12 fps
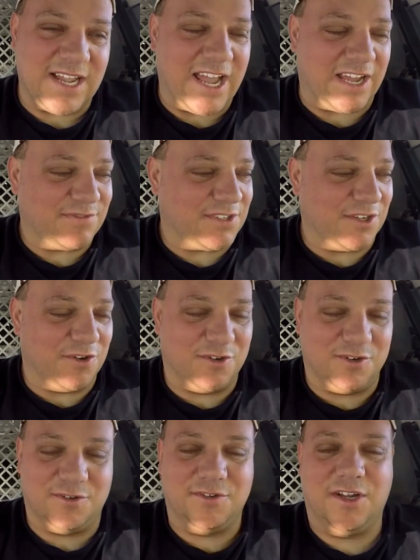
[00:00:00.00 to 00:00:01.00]
have to go
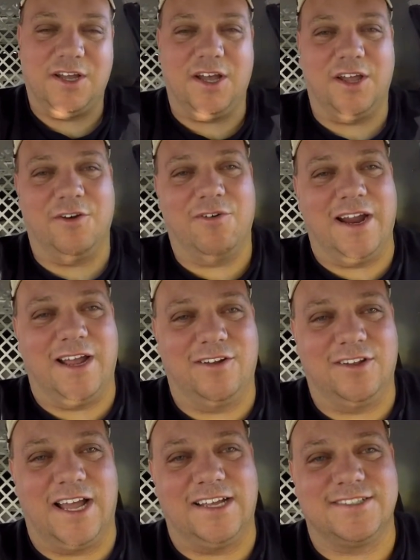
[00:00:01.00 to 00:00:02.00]
and hunt
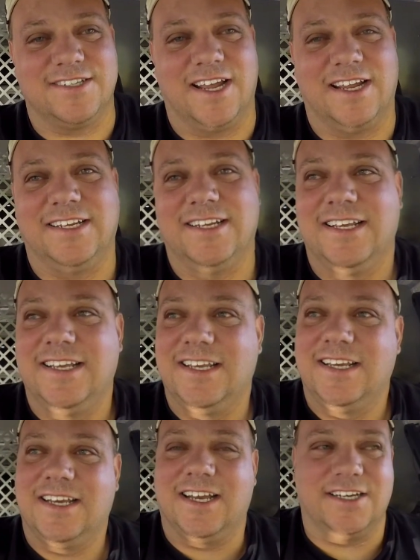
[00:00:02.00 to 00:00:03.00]
around last night.
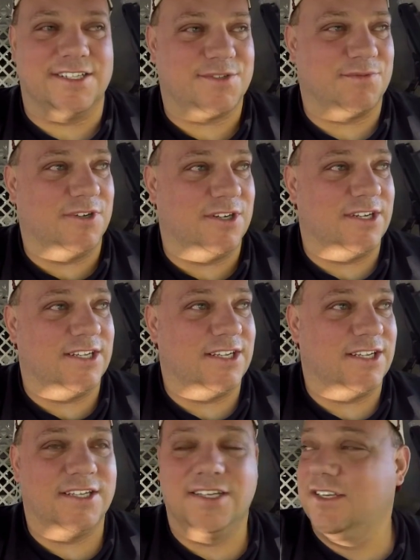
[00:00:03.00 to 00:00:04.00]
I just wanted
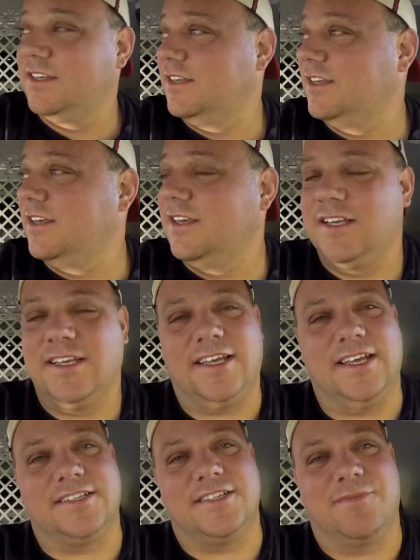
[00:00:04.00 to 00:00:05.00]
to
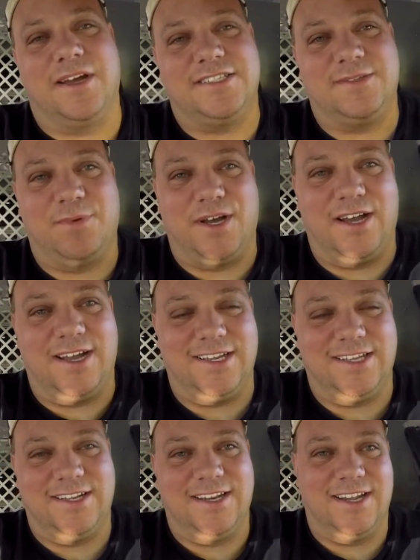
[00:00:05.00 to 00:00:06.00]
get to my spot
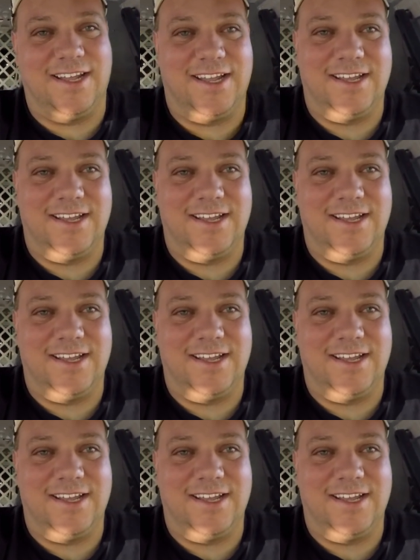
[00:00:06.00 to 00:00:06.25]
and